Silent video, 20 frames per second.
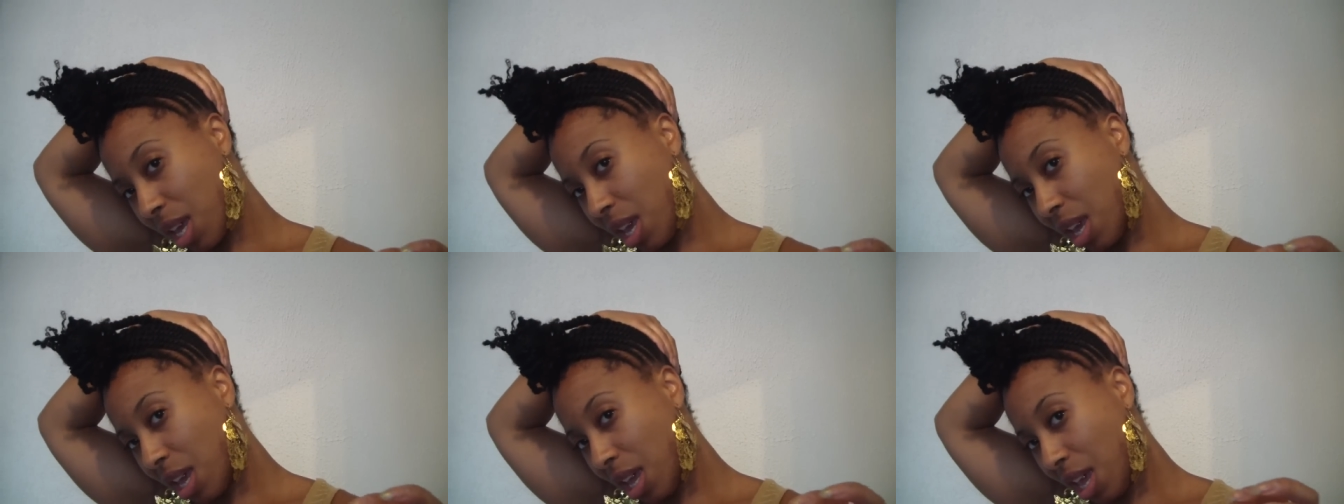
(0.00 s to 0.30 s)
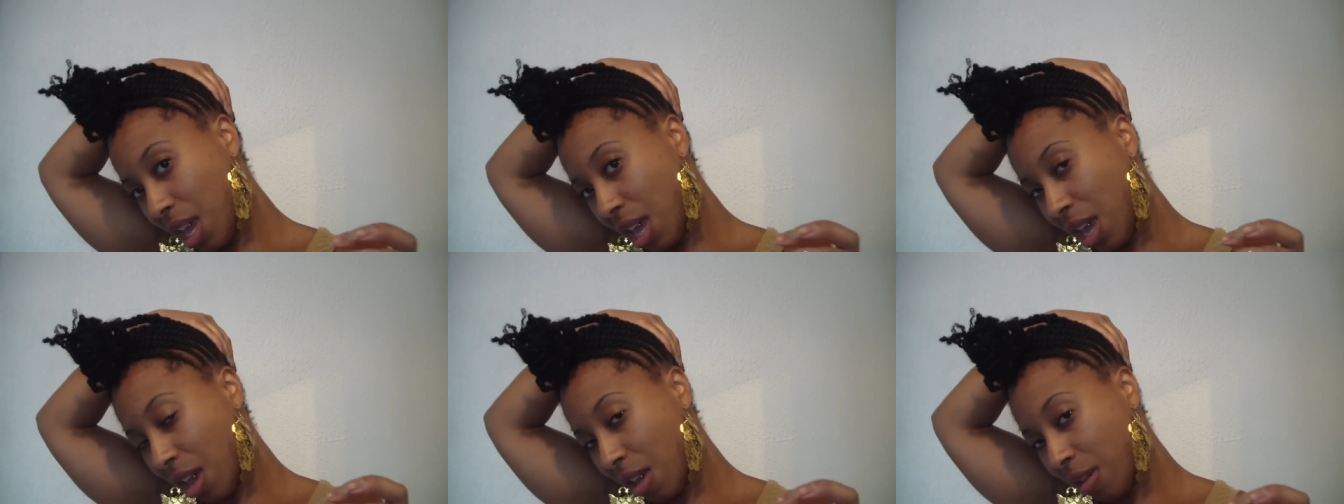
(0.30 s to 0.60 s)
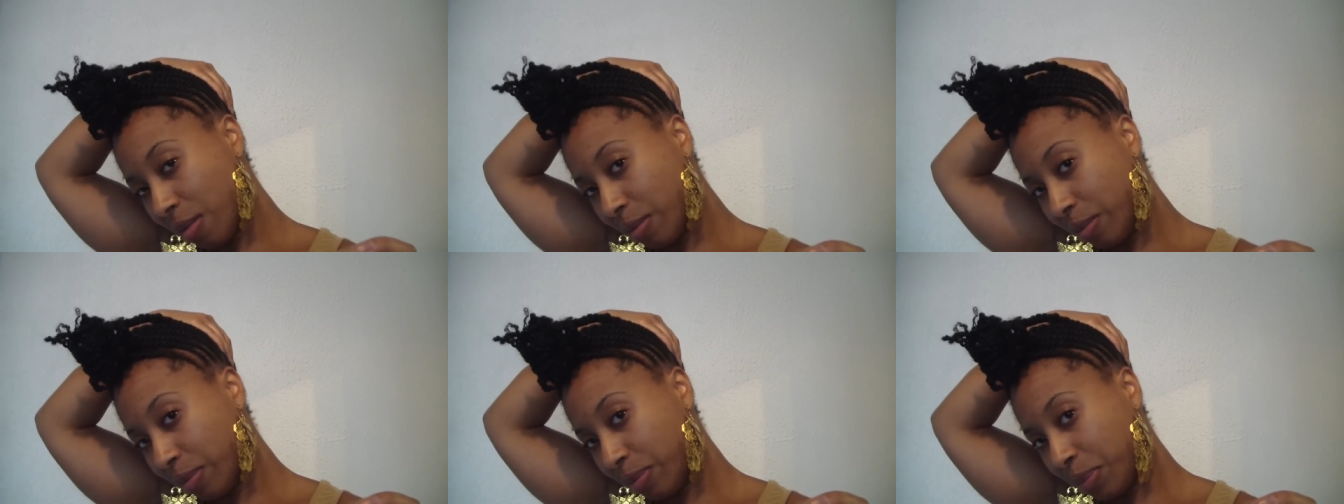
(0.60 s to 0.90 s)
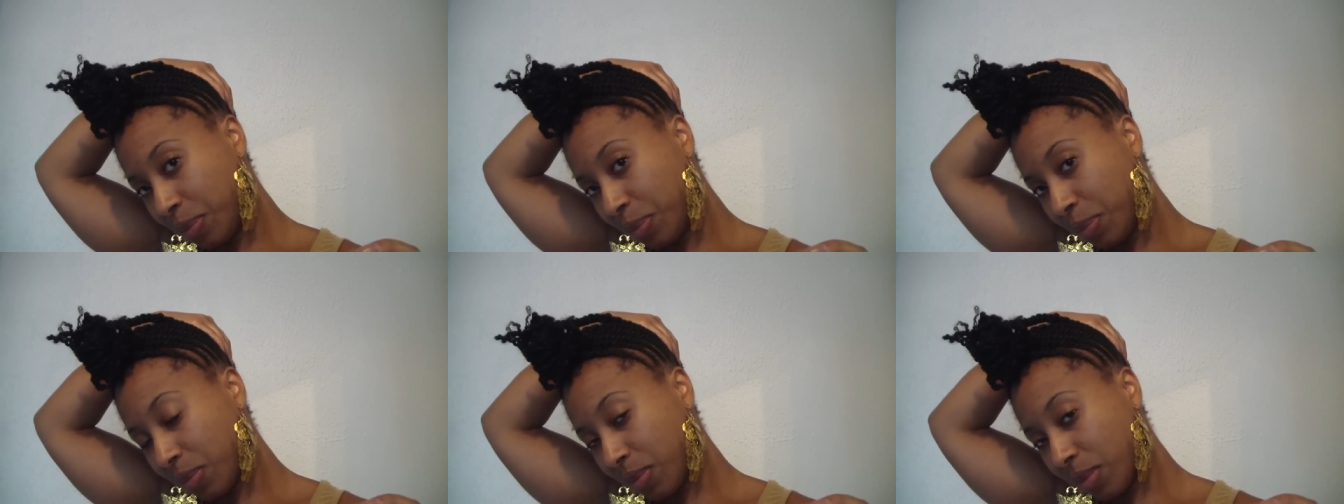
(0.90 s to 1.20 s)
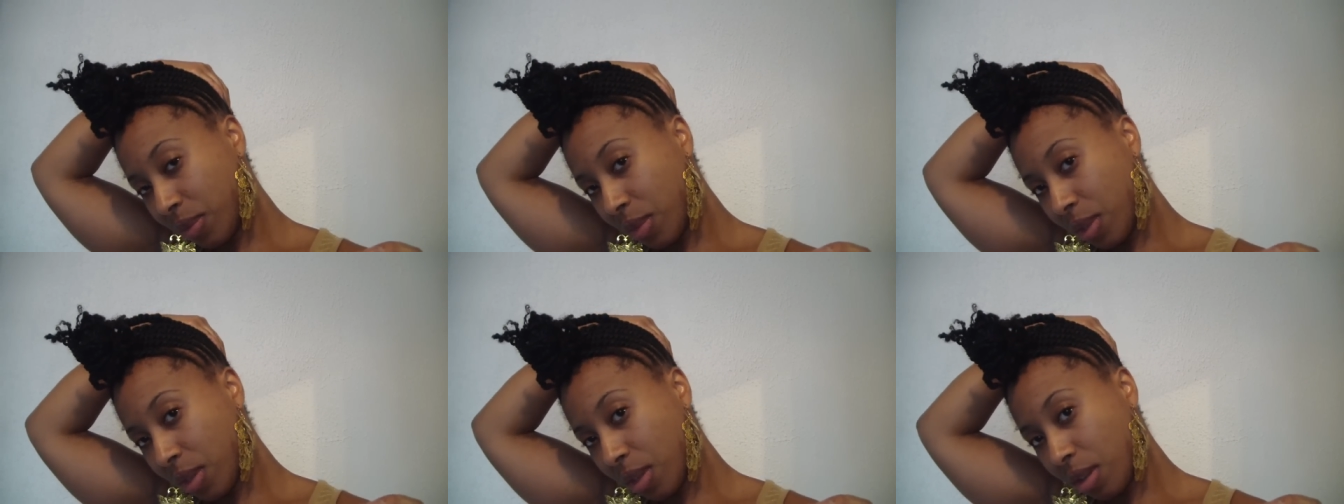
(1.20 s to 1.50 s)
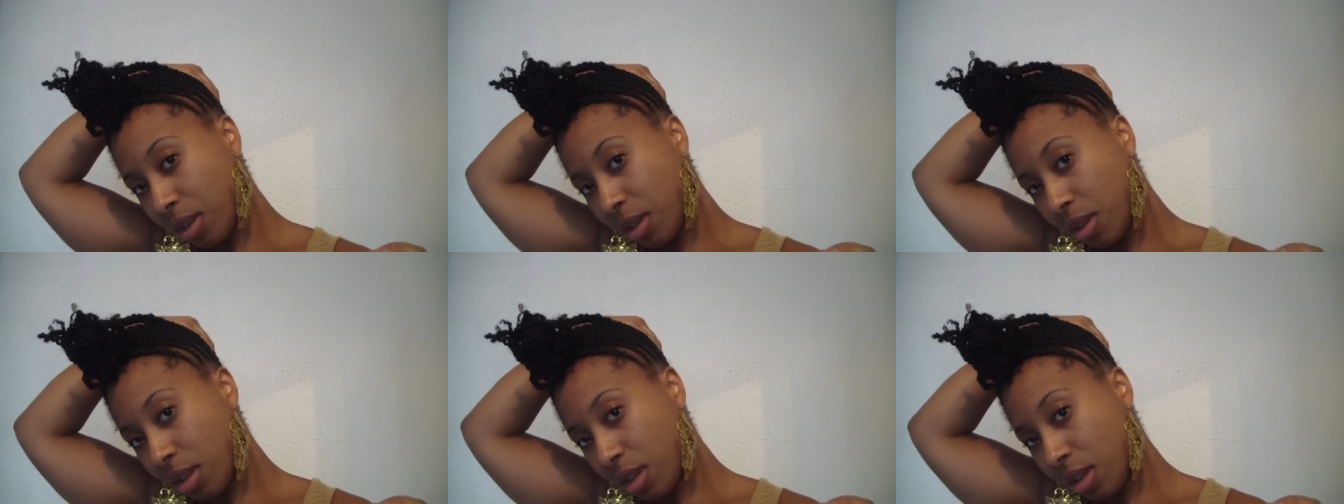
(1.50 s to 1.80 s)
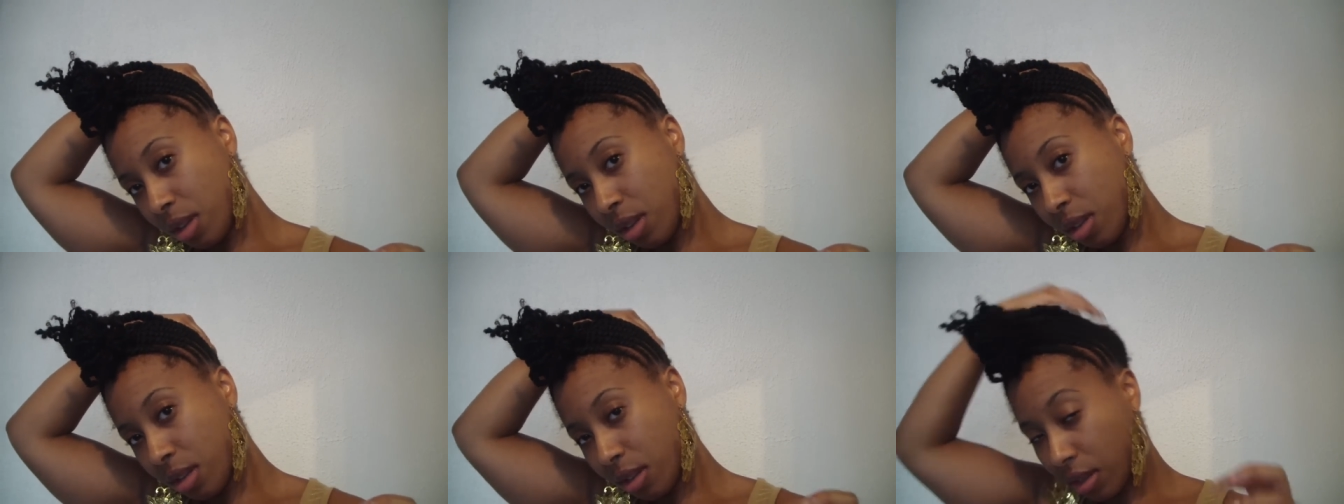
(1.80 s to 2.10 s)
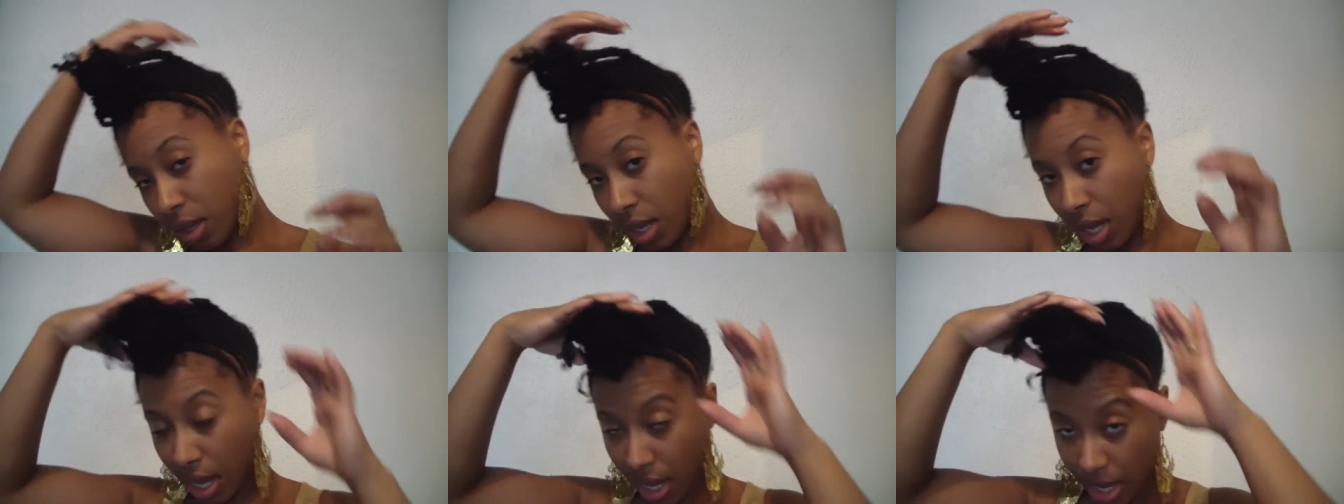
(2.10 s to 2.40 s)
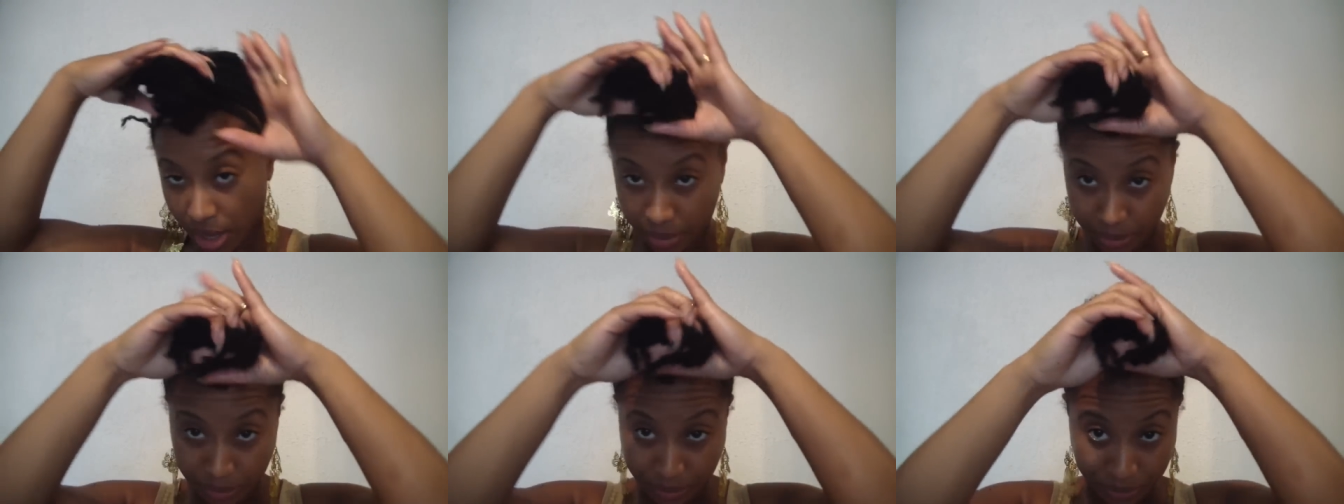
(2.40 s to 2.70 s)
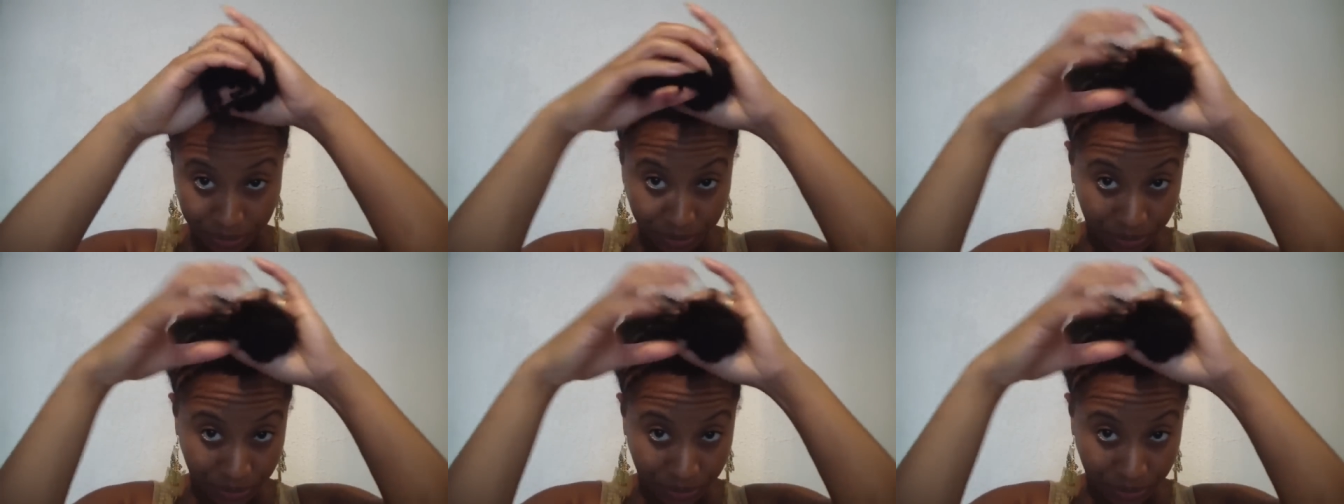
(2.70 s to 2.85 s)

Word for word: ear here. Okay,